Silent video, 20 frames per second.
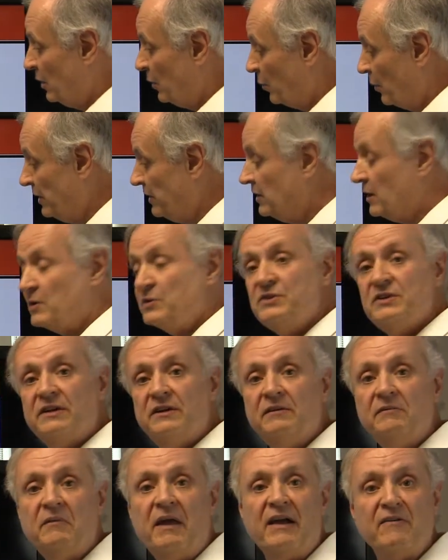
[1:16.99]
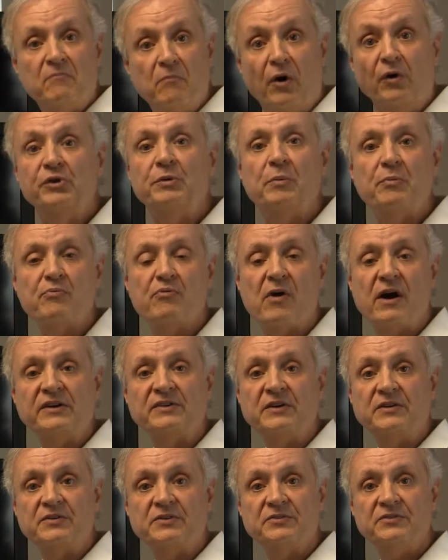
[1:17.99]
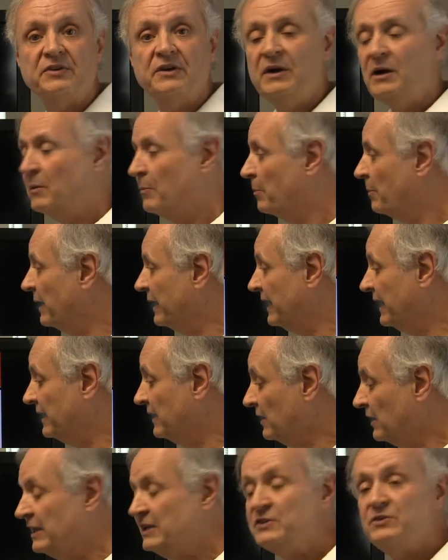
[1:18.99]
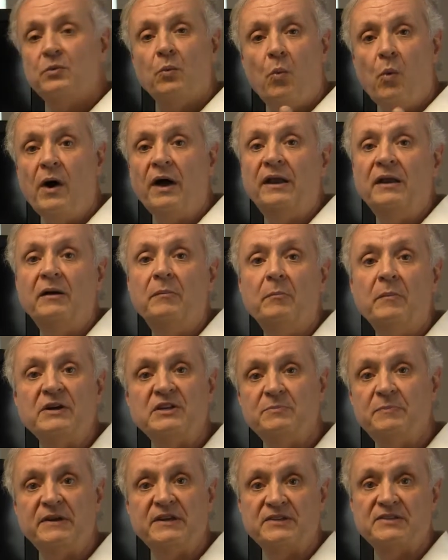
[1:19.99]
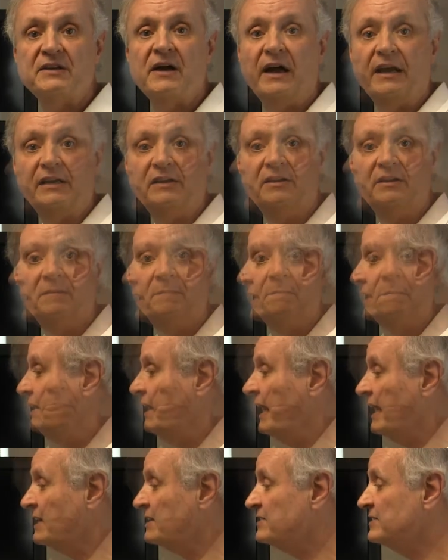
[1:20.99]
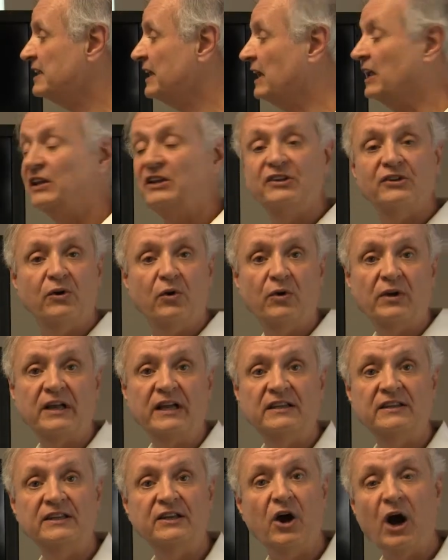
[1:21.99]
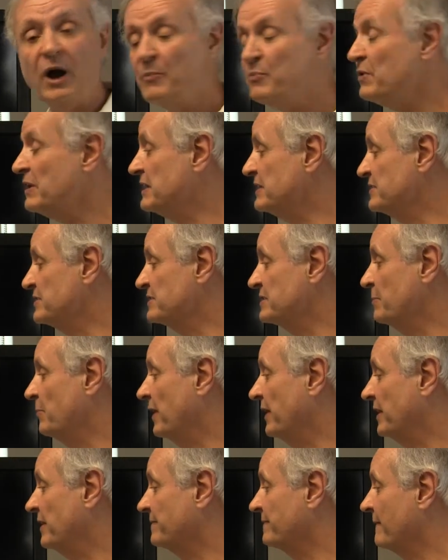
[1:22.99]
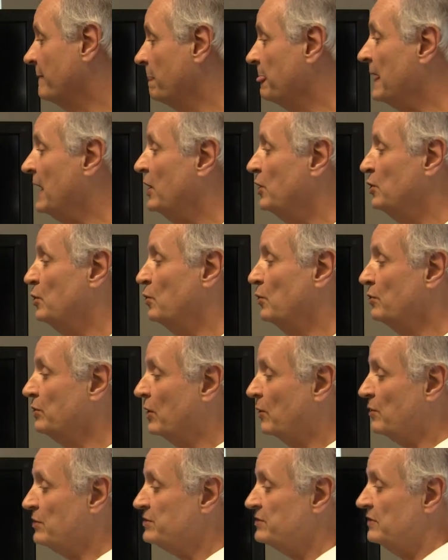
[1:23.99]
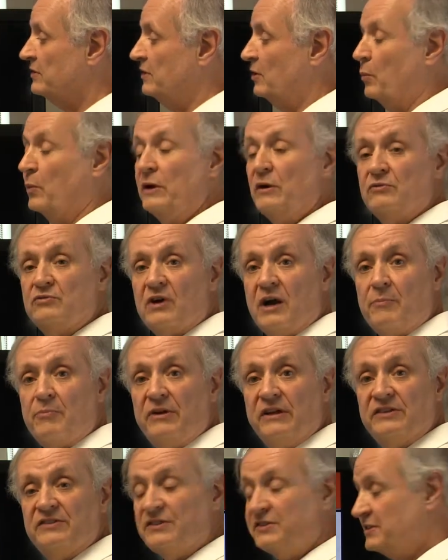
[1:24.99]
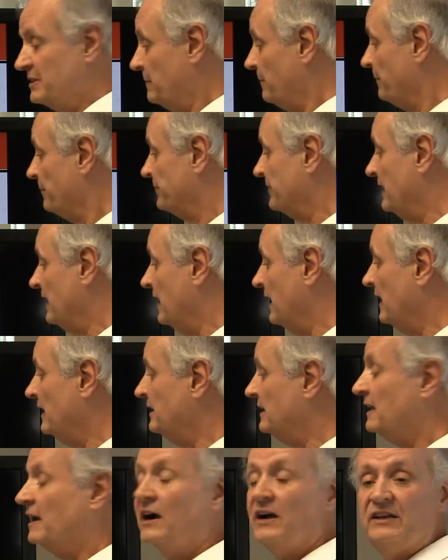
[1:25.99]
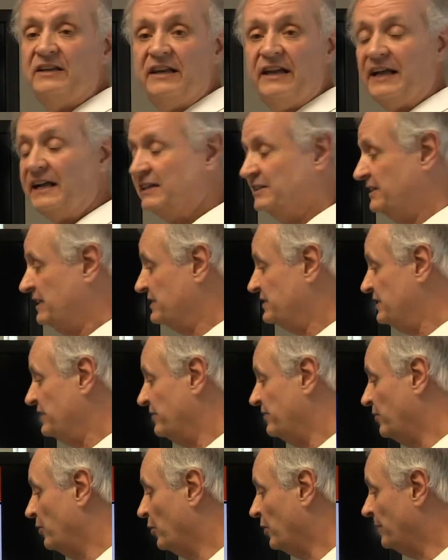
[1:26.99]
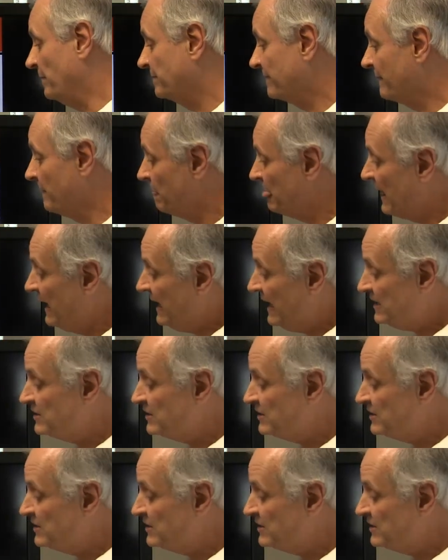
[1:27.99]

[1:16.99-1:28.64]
Windows can have multiple processors, but at least one must be assigned. Next, let's look at the operating system layout. You will notice the Windows operating system and the RTX64.